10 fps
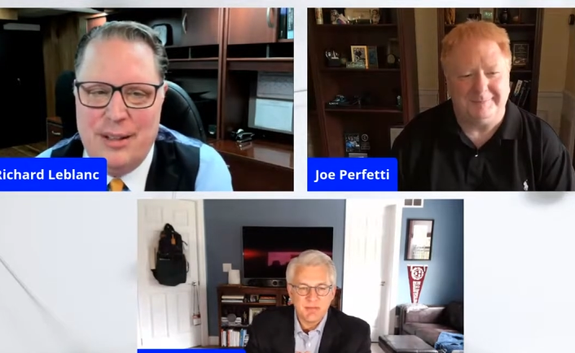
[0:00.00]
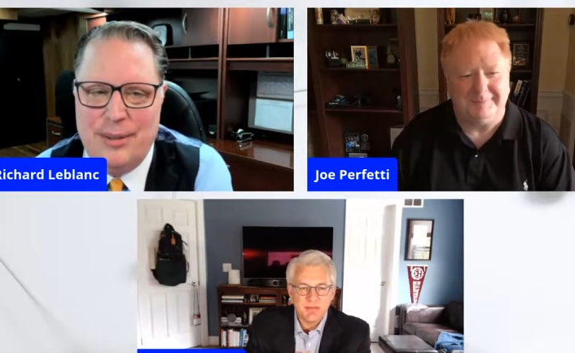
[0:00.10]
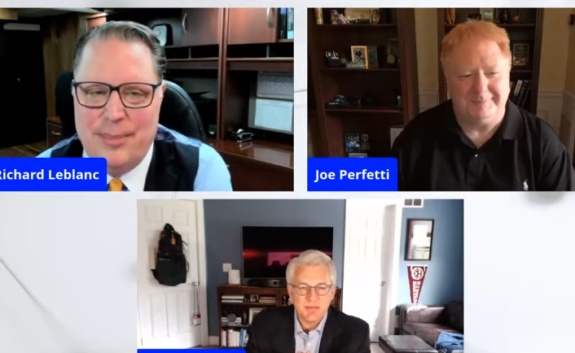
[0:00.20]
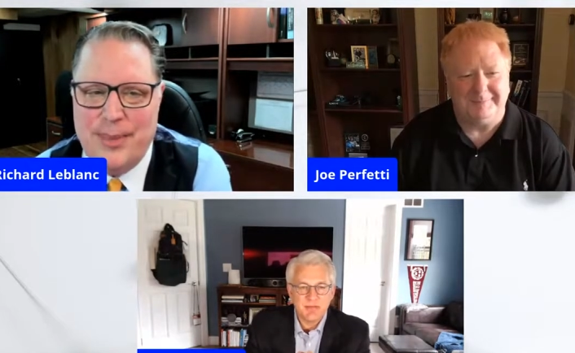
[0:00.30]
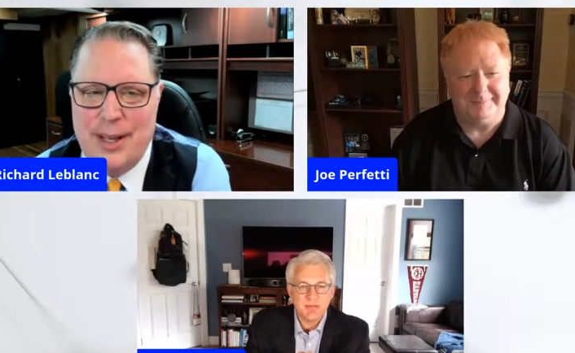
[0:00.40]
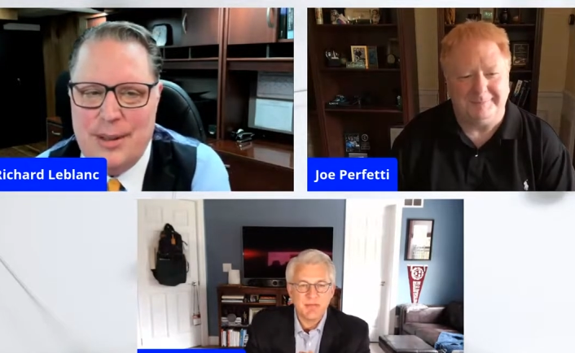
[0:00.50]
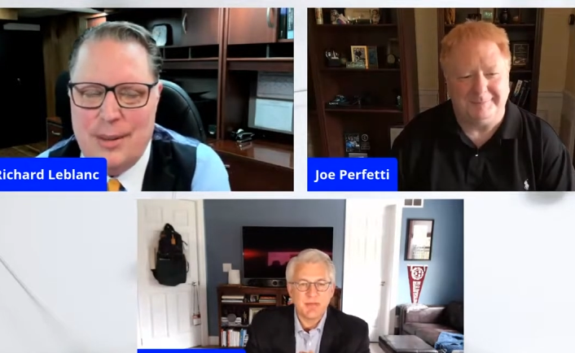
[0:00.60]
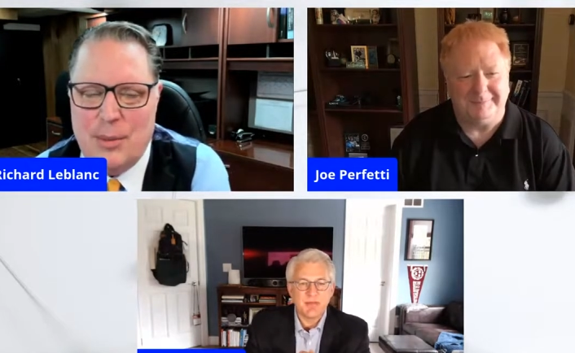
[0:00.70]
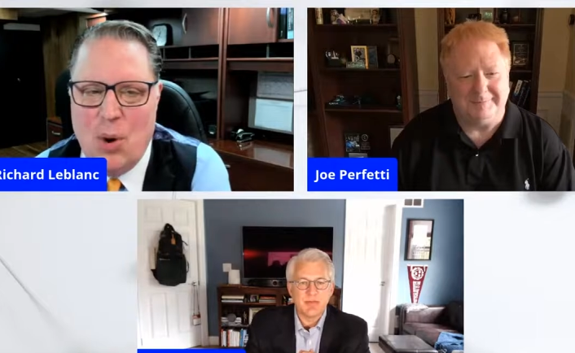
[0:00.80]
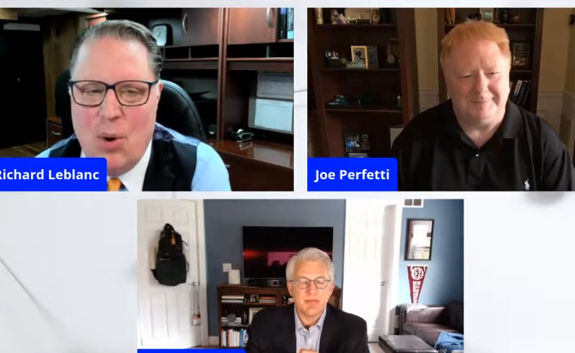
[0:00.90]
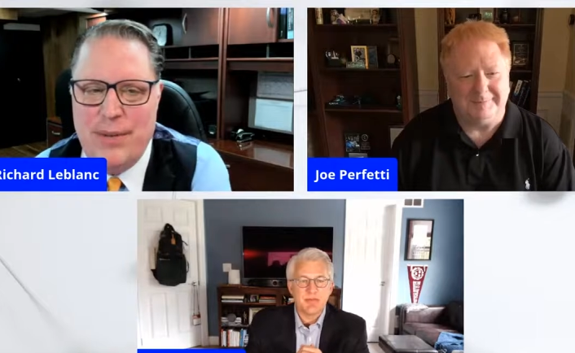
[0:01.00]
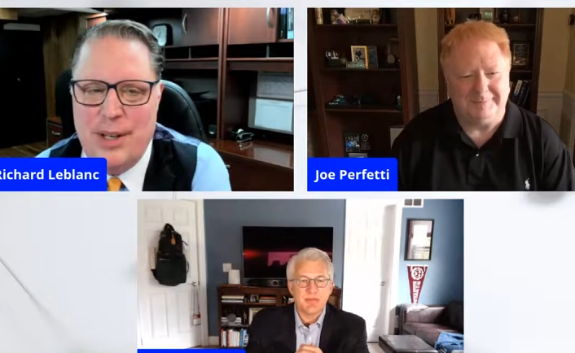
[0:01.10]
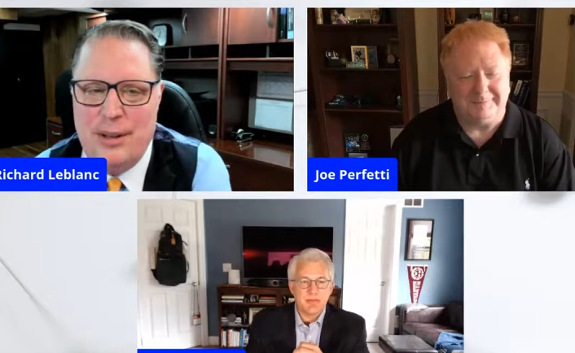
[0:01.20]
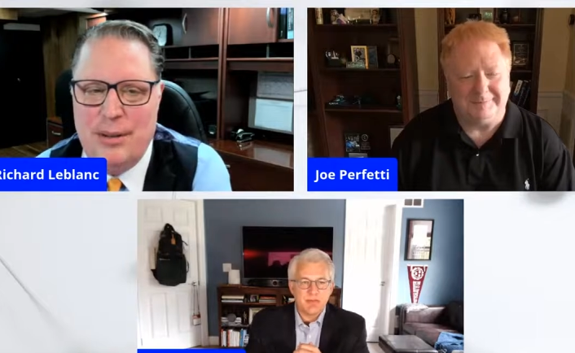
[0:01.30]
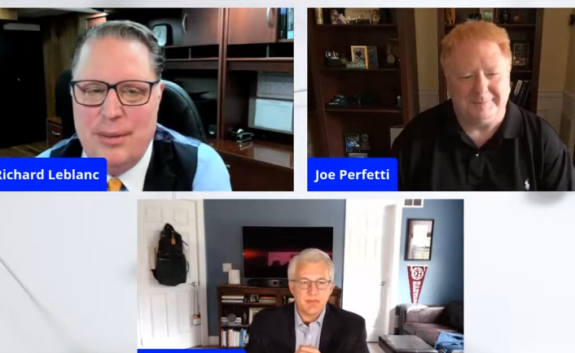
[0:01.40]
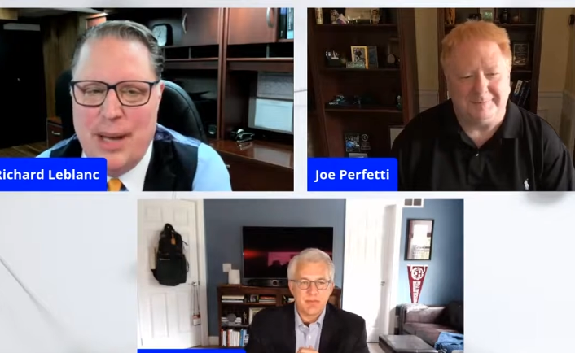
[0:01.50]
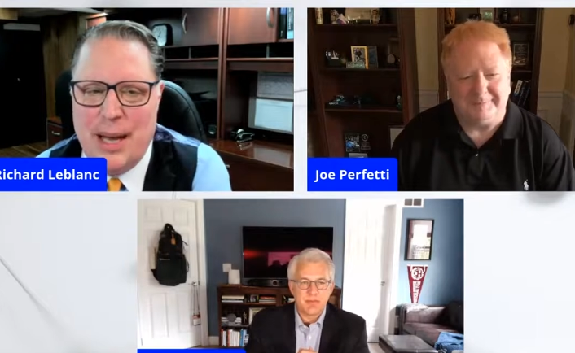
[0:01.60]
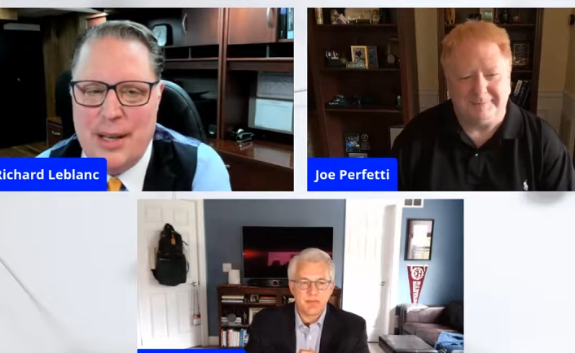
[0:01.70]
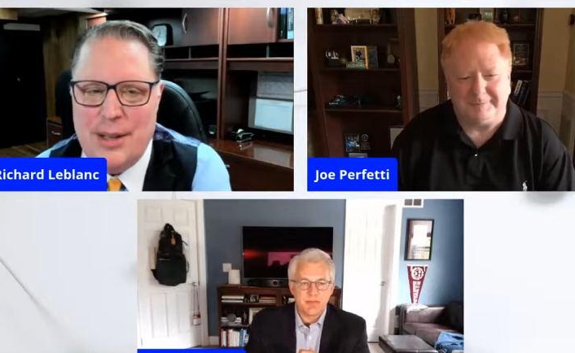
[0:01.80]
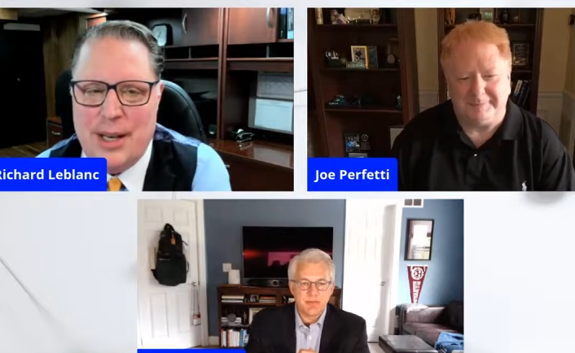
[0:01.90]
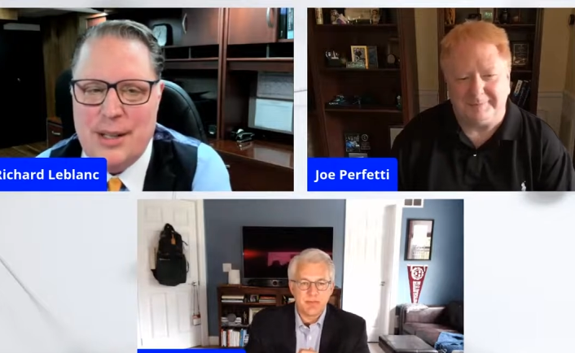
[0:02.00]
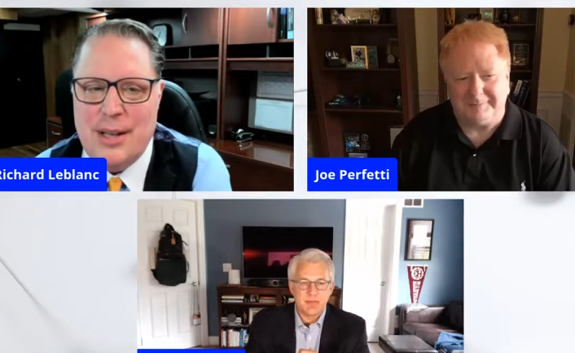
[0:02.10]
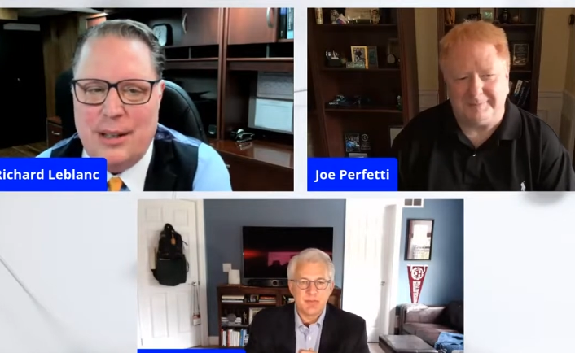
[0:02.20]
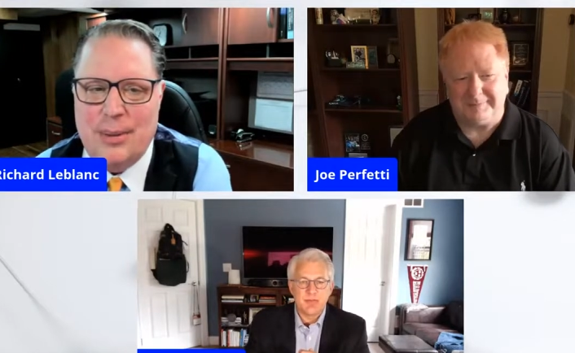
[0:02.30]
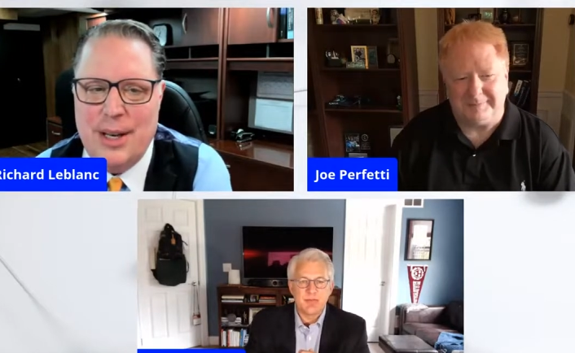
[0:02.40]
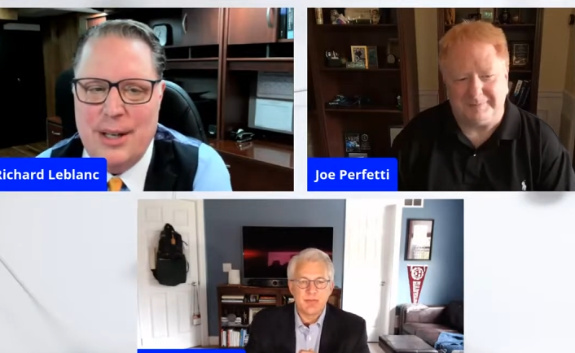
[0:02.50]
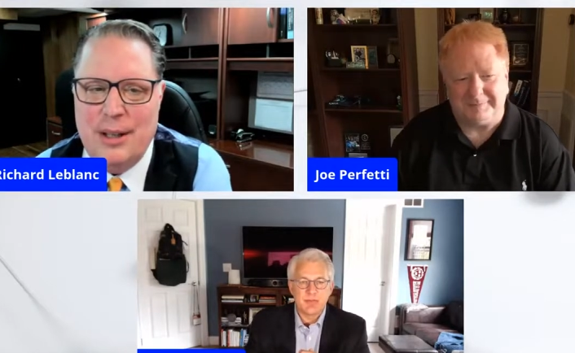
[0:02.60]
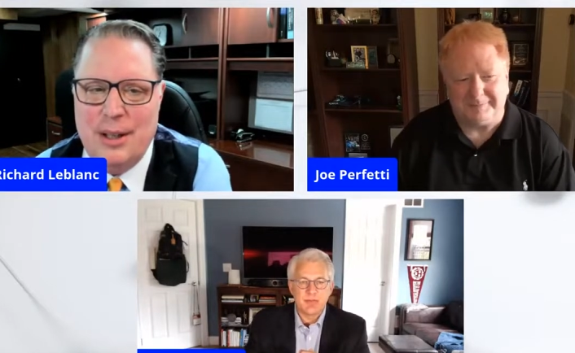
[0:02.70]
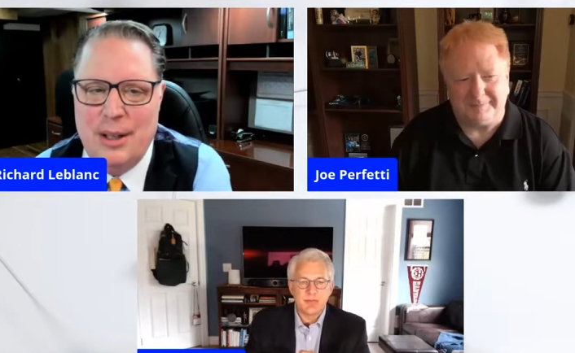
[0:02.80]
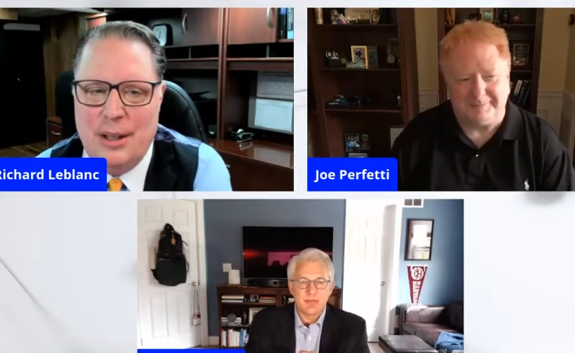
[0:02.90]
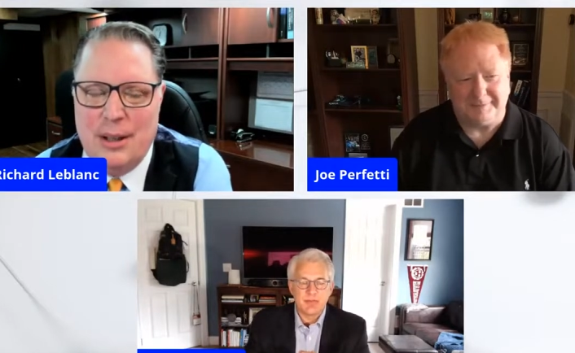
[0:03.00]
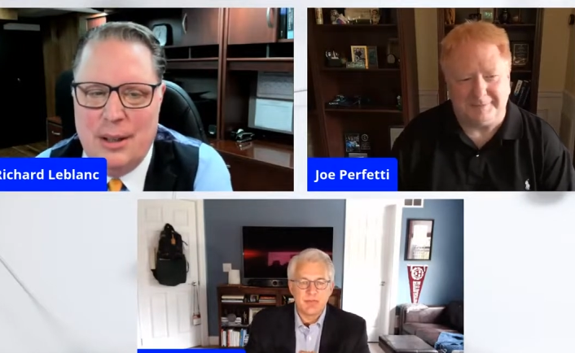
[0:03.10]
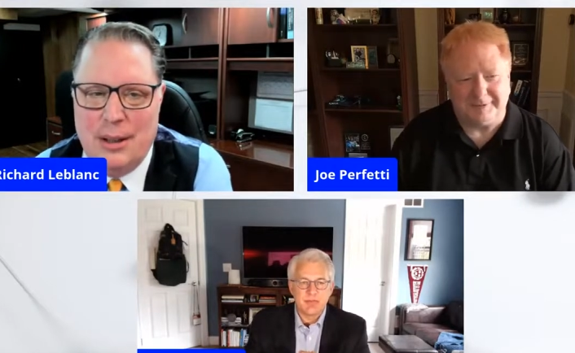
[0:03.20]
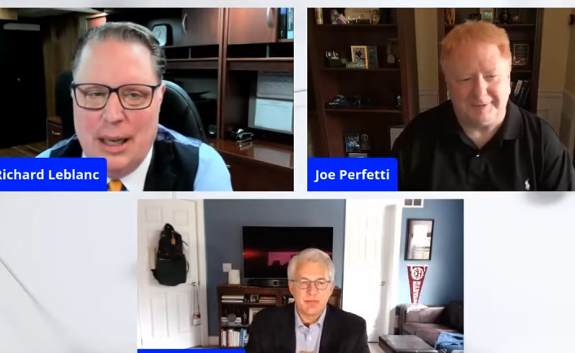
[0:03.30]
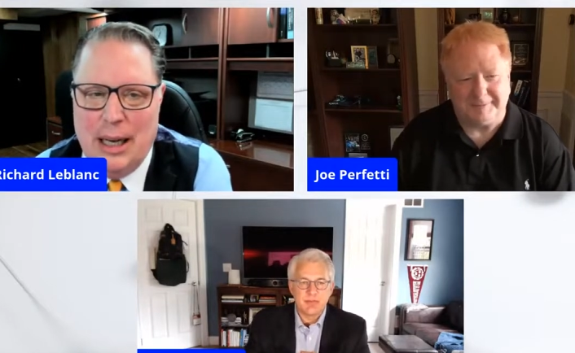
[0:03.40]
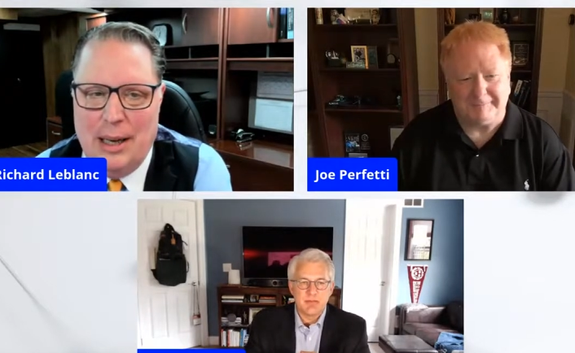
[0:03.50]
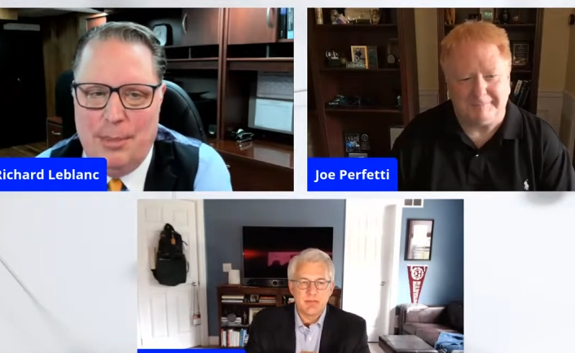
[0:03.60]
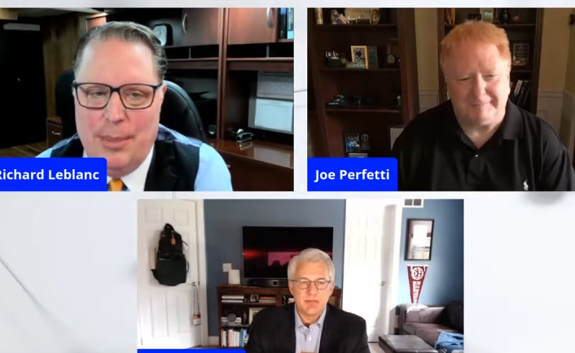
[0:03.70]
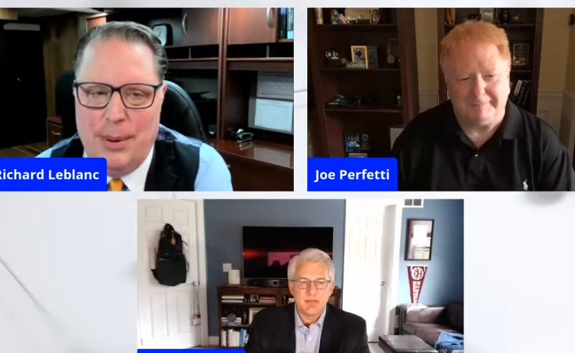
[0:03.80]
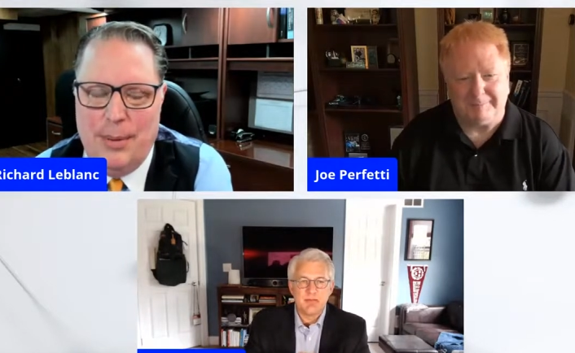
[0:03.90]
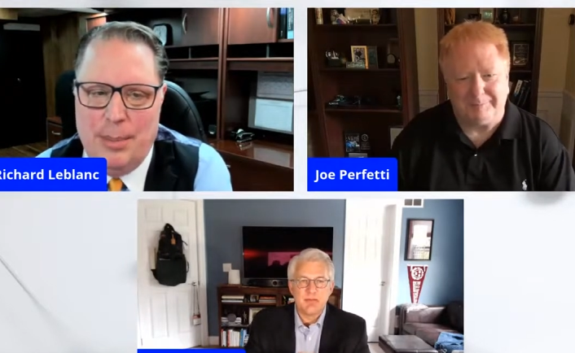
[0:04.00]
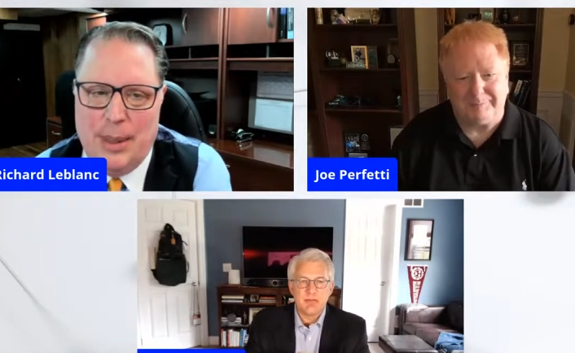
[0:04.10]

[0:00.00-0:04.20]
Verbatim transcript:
Speaker 1: have done is COVID has accelerated uh,